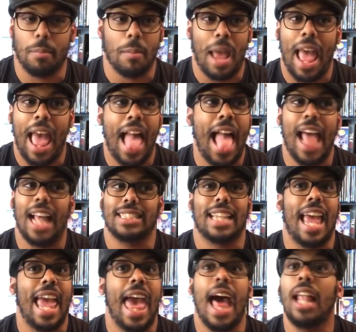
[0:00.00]
has
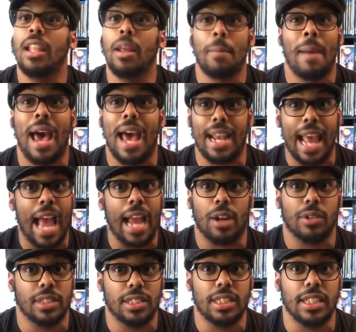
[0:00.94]
hella mad
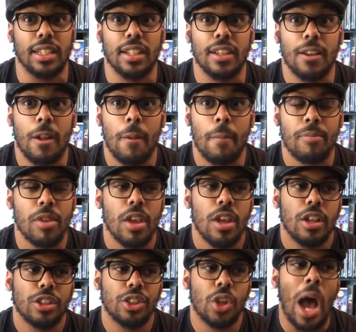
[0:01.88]
accuracy.
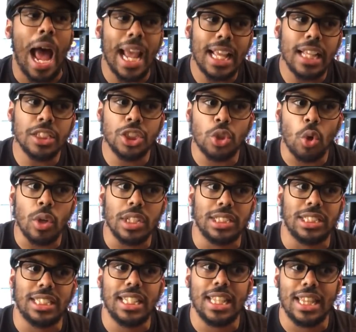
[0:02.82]
So I can sort of
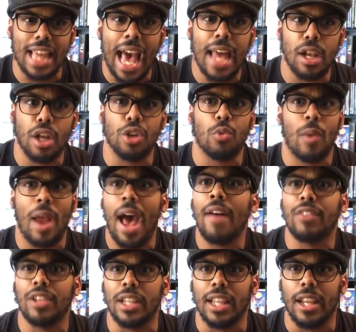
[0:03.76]
see that
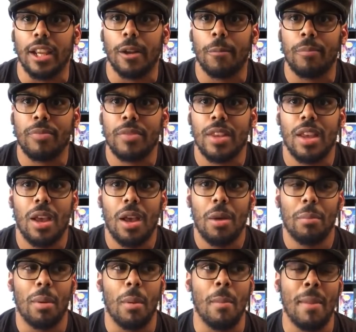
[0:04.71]
unraveling.
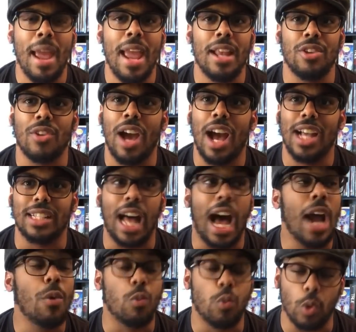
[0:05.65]
But man, you guys,
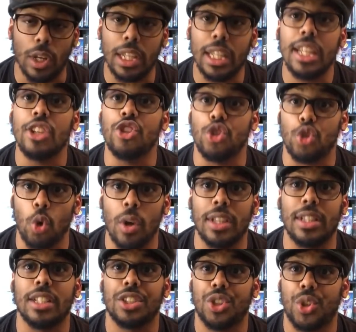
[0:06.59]
I really
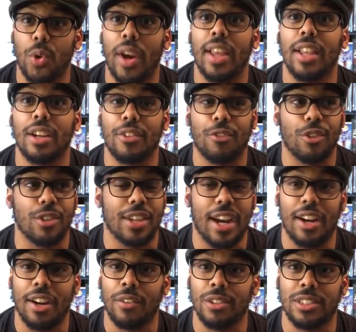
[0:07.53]
enjoyed this trailer for
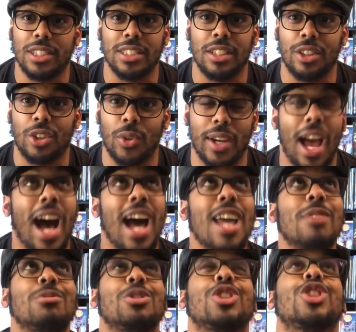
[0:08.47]
Daredevil Season 3.
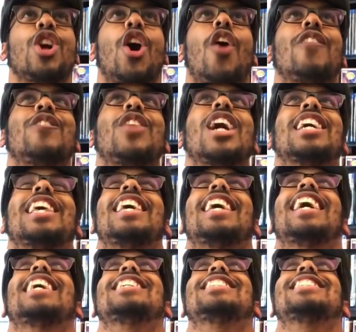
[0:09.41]
I am so
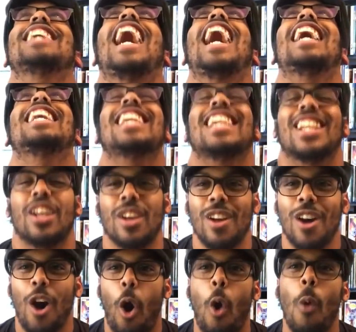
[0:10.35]
fucking excited.
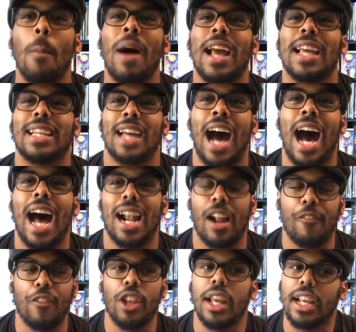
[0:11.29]
Oh my God,
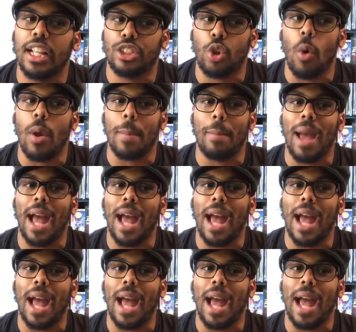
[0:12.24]
I feel like it's going